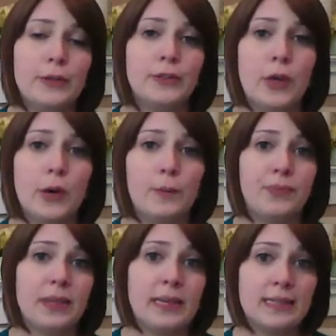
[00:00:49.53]
So
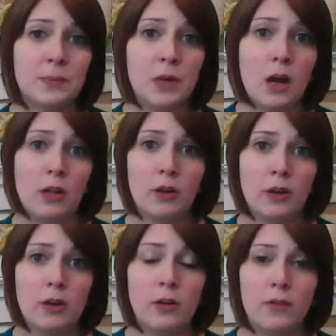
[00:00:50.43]
get some
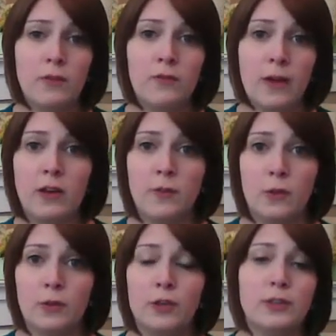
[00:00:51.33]
colored file
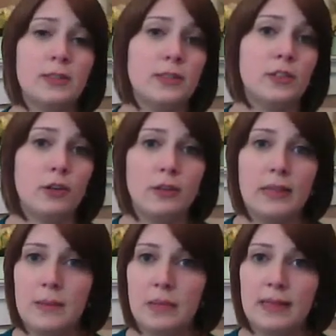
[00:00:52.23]
folders, start
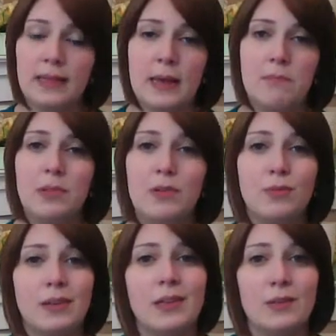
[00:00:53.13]
labeling them, be
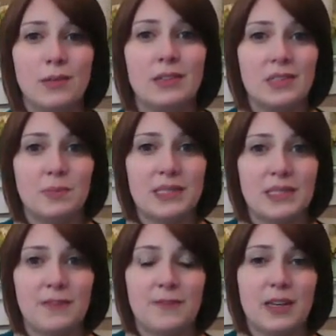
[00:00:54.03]
really, really
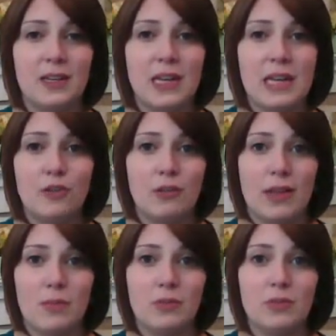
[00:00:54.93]
specific in your
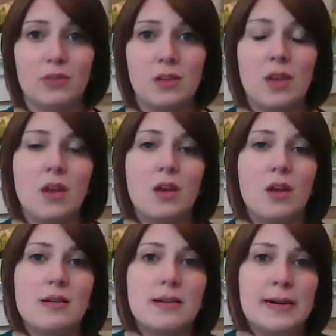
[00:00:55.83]
labels.
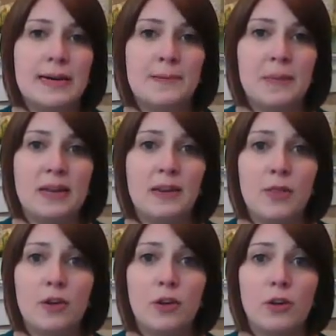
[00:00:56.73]

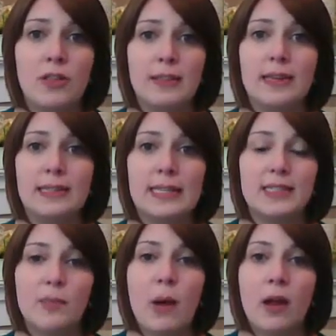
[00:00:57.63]
Another thing that
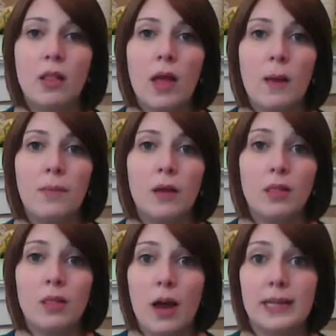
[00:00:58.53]
tends to pile up
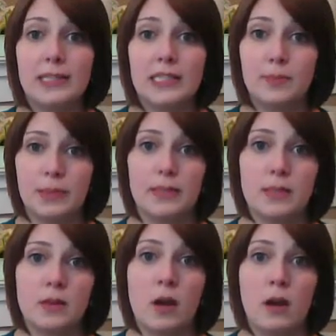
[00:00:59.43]
a lot is
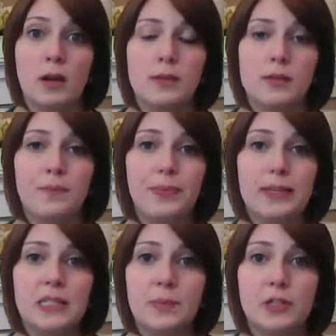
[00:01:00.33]
business cards,
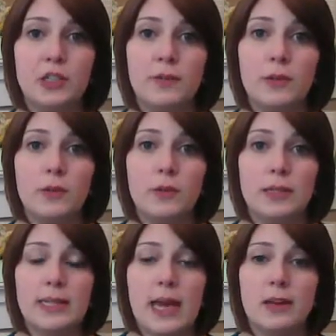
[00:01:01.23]
especially if you
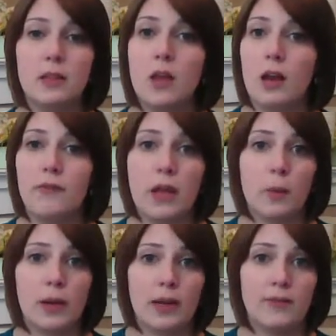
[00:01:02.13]
attend a lot of
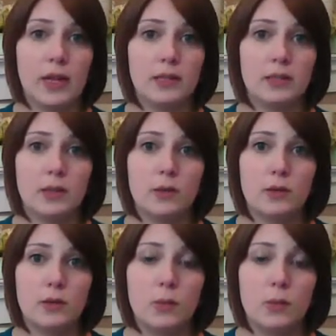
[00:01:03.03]
networking events. Those are